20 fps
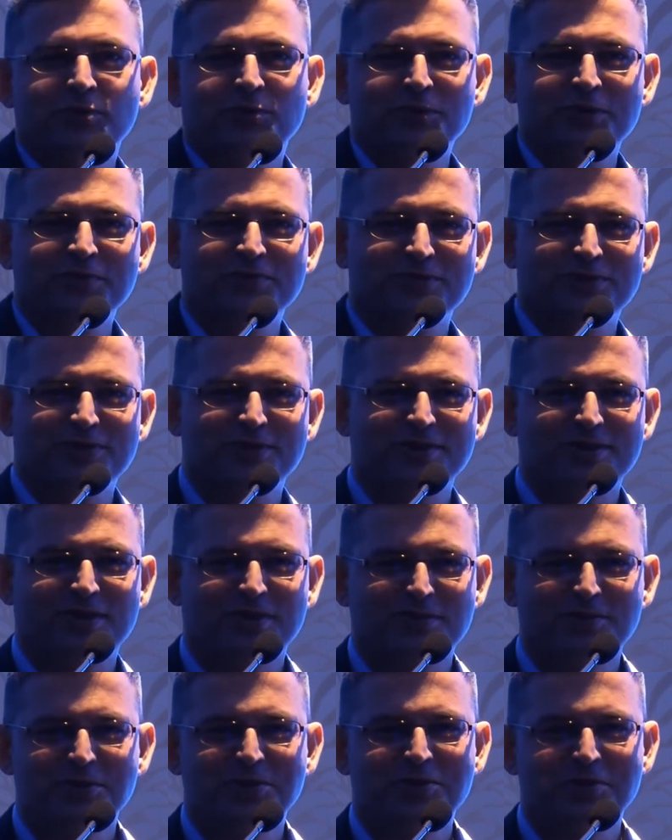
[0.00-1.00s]
known him for
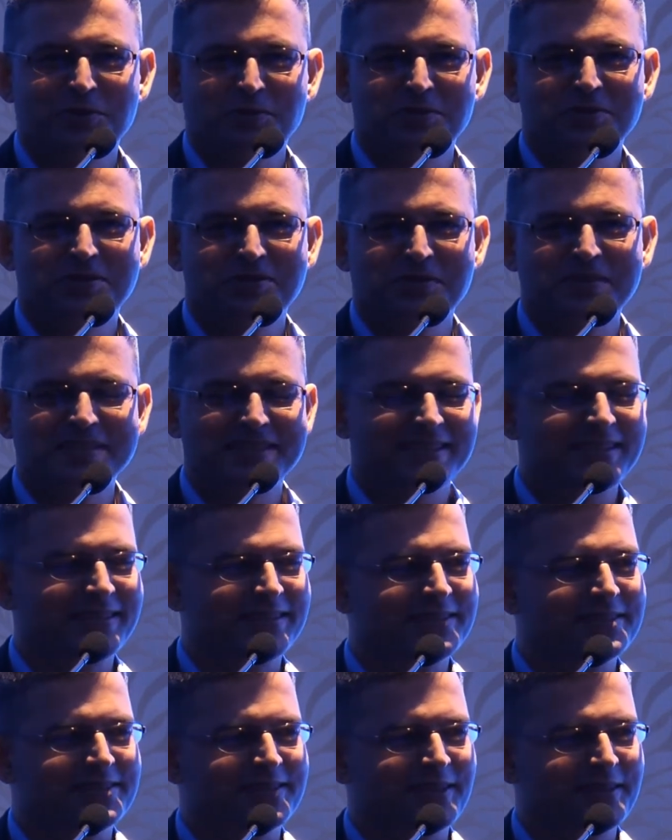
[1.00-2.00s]
over 20
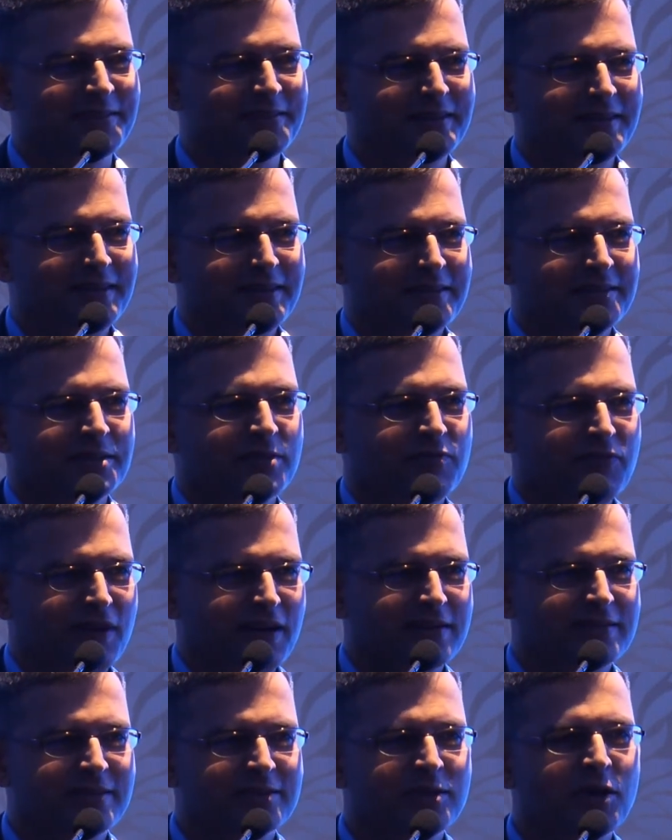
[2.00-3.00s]
years now. The
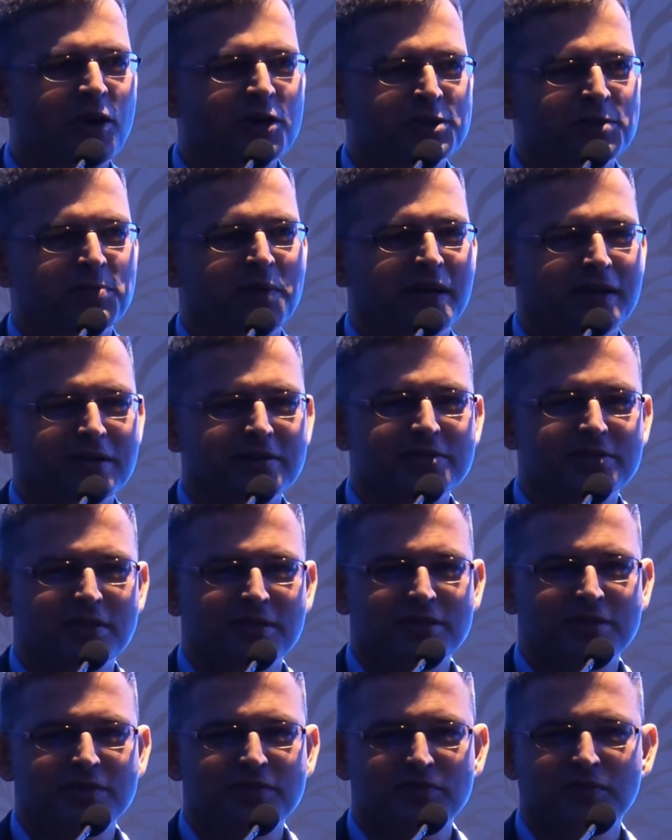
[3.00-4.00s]
fact that HOSMAC is
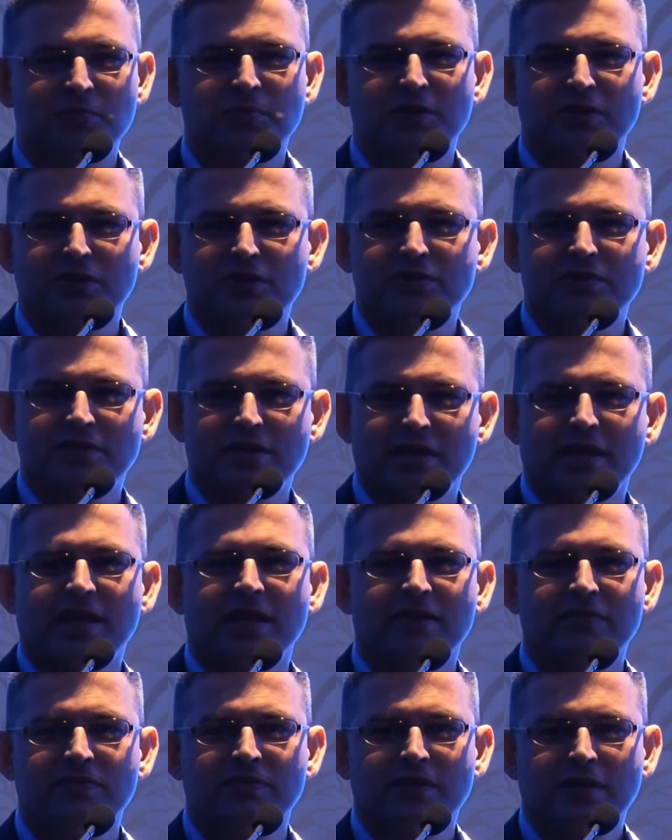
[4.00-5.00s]
successful because they
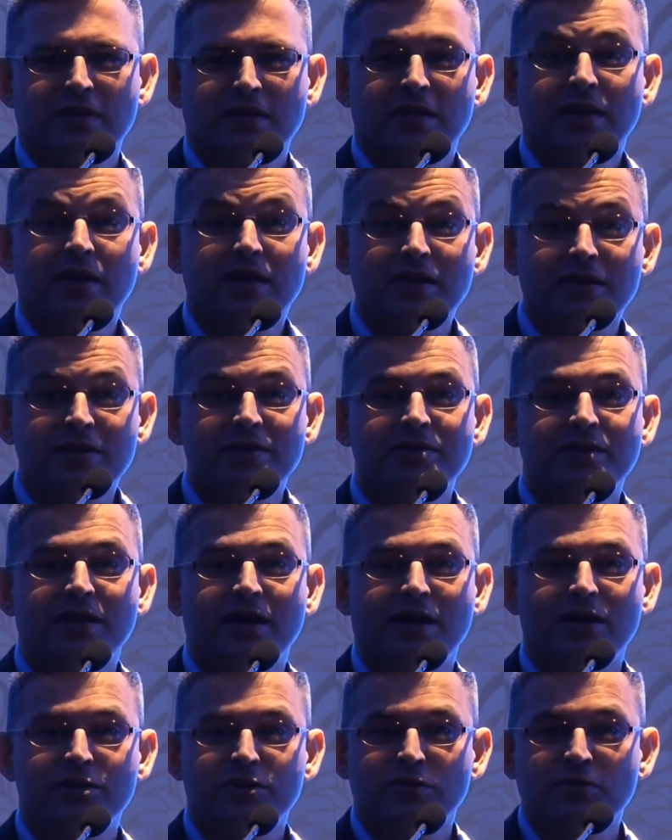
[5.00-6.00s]
have learned the
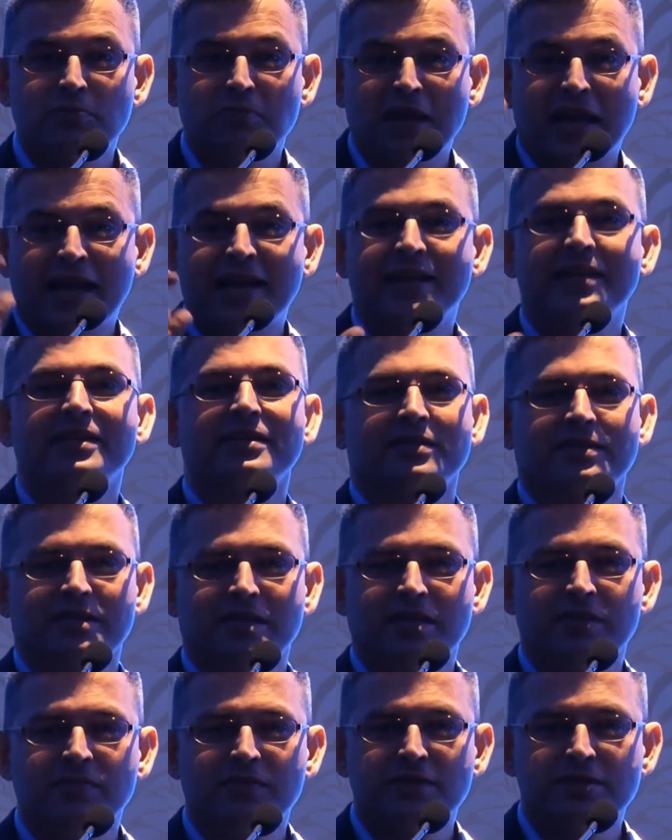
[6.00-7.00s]
art of planning,
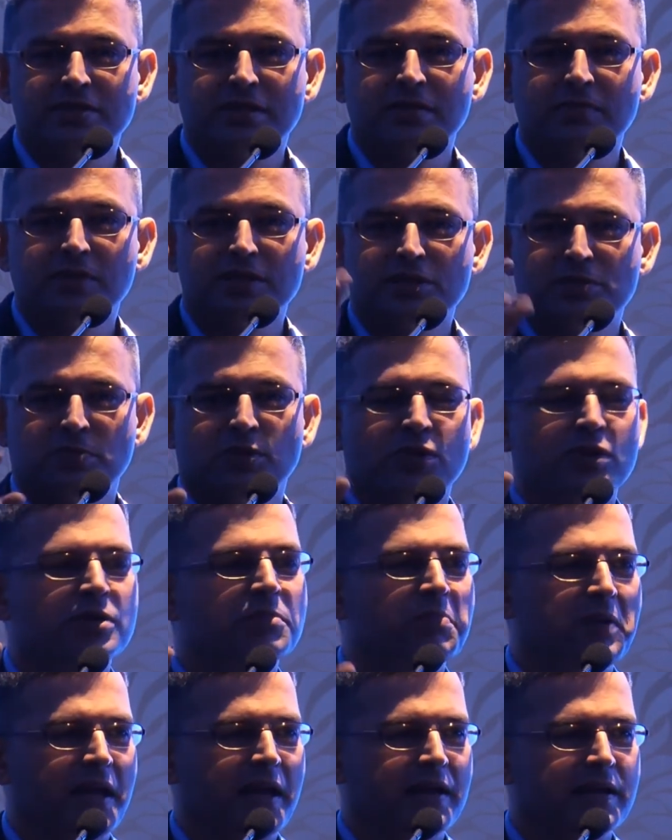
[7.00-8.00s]
investing much more in
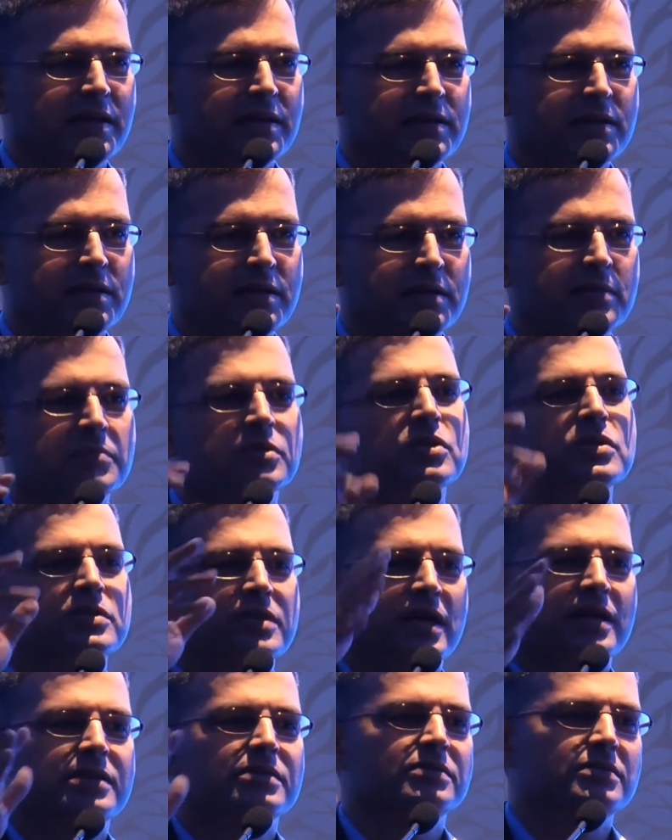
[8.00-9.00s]
planning, because
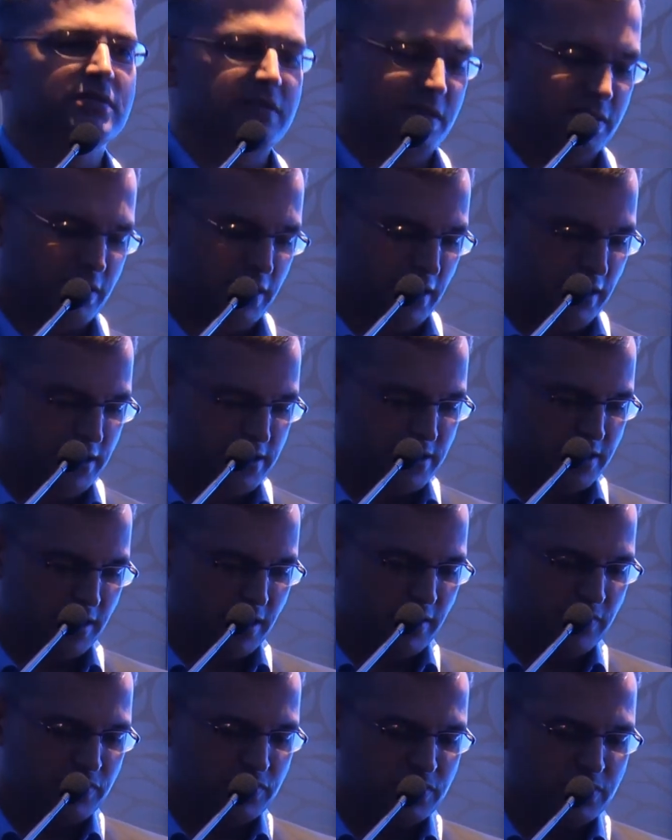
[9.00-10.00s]
that really
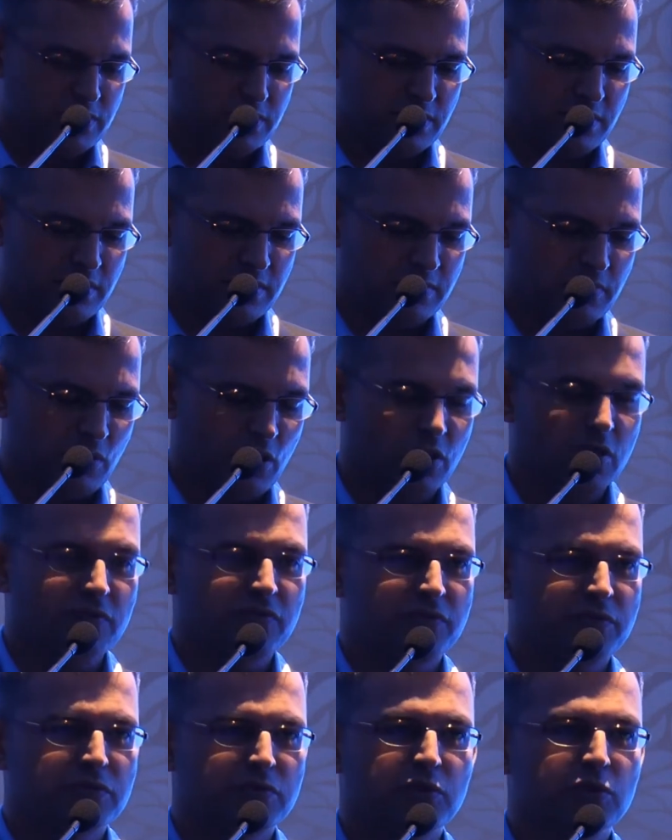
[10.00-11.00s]
saves all
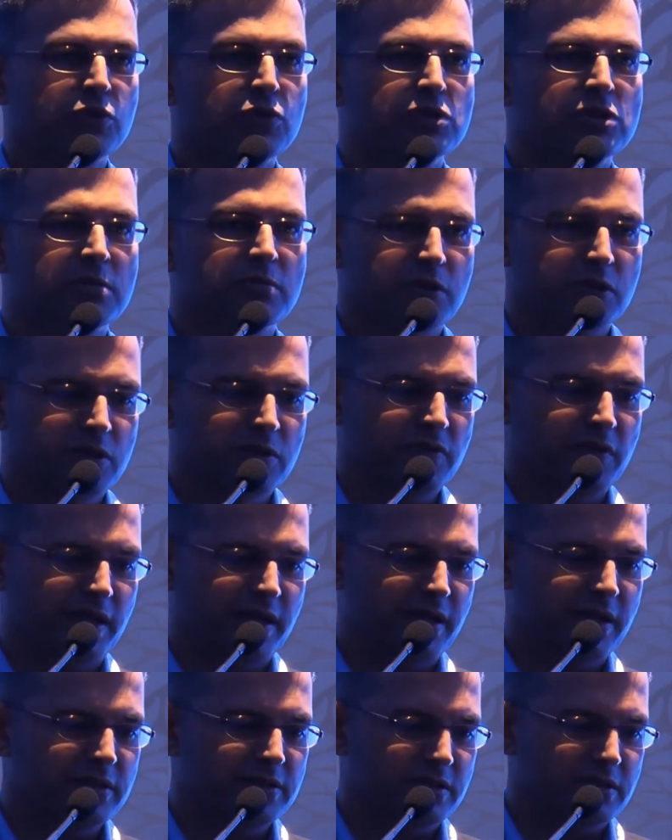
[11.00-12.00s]
of you huge amount of
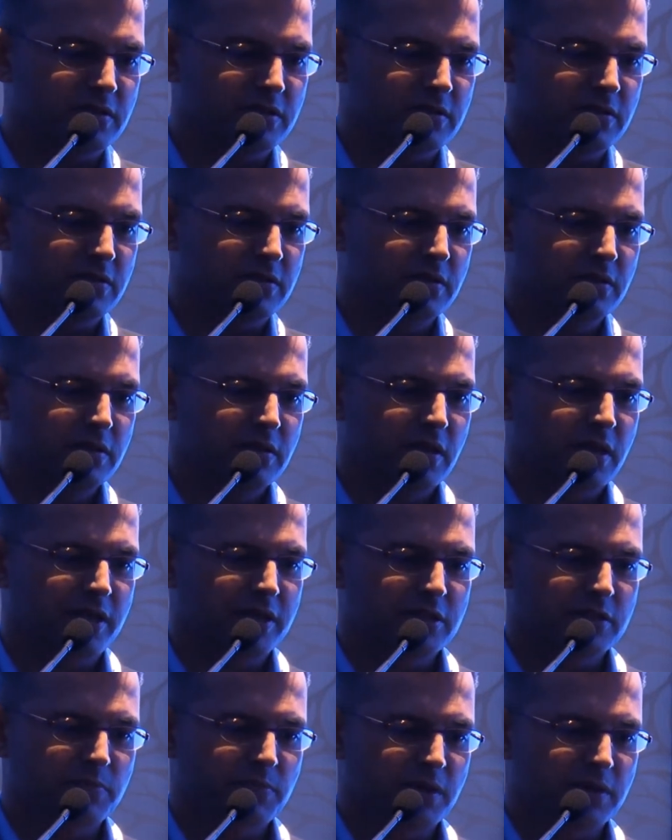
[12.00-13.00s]
headaches in the
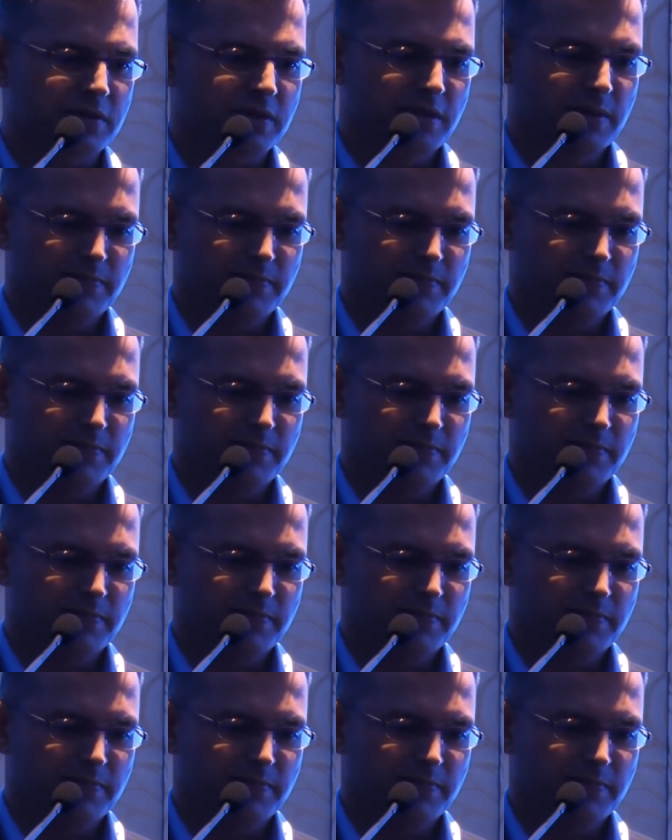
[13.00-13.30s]
later part.